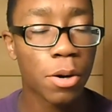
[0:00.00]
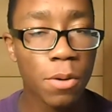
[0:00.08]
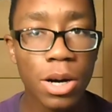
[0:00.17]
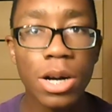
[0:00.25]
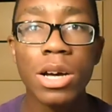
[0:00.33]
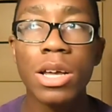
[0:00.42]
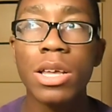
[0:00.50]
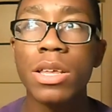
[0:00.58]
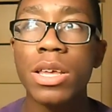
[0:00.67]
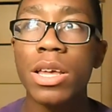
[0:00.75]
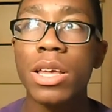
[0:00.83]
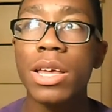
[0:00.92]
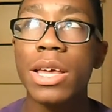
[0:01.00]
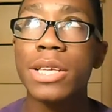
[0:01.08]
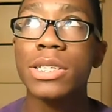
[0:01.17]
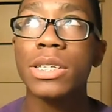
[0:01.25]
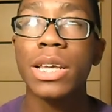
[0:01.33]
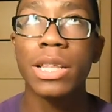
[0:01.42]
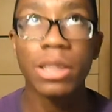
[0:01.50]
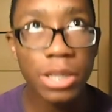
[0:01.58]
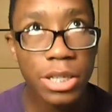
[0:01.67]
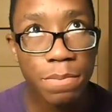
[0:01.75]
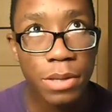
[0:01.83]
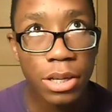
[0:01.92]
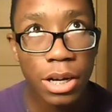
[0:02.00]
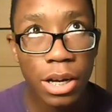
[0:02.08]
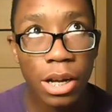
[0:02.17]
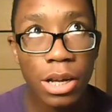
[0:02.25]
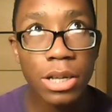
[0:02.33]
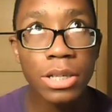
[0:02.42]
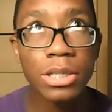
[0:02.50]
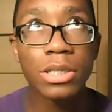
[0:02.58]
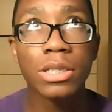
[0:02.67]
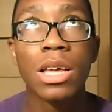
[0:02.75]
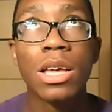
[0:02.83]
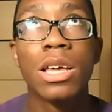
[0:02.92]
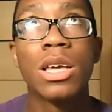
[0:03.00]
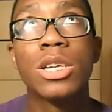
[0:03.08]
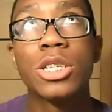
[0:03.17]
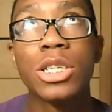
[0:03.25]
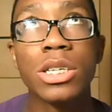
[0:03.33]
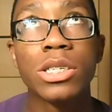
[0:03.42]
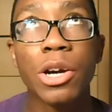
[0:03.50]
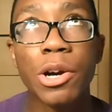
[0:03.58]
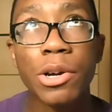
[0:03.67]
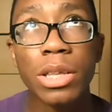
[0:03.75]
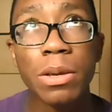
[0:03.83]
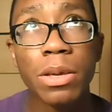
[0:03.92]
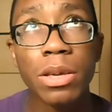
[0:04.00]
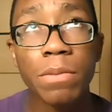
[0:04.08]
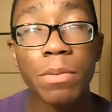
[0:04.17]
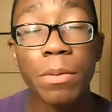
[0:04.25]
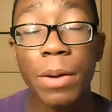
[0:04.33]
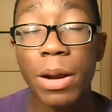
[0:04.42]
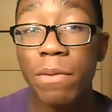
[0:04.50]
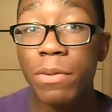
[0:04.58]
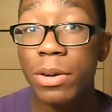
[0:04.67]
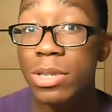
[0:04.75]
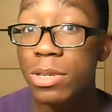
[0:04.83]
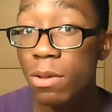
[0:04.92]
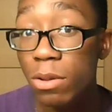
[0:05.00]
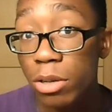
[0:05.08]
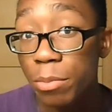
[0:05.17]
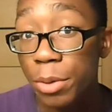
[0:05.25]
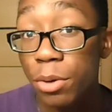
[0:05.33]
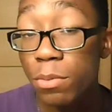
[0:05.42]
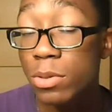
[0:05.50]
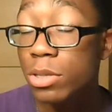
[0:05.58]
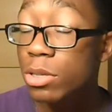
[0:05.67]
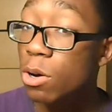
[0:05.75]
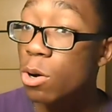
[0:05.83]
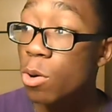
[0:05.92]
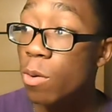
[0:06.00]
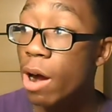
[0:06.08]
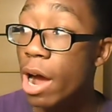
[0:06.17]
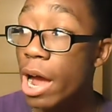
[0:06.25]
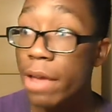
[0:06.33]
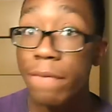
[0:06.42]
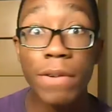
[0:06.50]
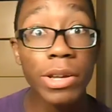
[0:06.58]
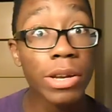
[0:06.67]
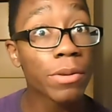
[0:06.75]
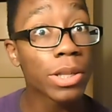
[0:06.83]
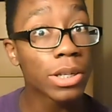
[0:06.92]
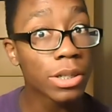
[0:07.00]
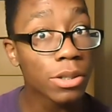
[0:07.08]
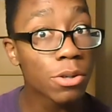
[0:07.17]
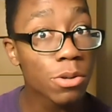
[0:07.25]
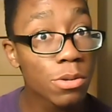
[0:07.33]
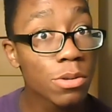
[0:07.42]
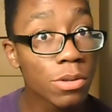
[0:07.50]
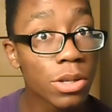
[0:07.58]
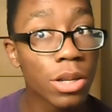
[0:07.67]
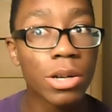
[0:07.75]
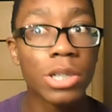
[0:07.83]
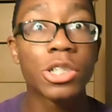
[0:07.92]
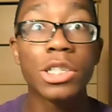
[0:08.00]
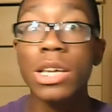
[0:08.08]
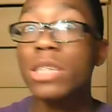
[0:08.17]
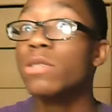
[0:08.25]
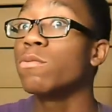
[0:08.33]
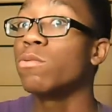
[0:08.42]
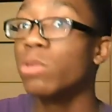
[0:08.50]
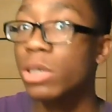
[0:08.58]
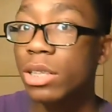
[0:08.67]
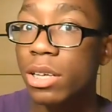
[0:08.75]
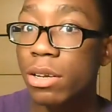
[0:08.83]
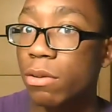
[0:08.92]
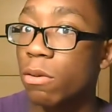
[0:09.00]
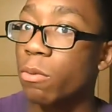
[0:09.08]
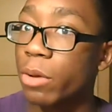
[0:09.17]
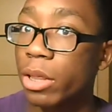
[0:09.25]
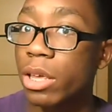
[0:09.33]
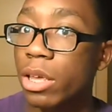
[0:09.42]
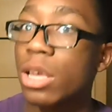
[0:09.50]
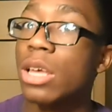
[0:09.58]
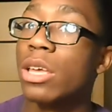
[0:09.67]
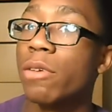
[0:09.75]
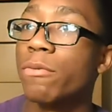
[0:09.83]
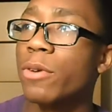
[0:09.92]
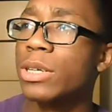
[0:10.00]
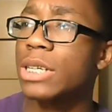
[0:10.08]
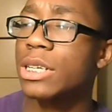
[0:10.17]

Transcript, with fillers: Boa isn't in this because she's currently preparing for a solo debut, so I find it really cool, you know, because she has a really, really good voice.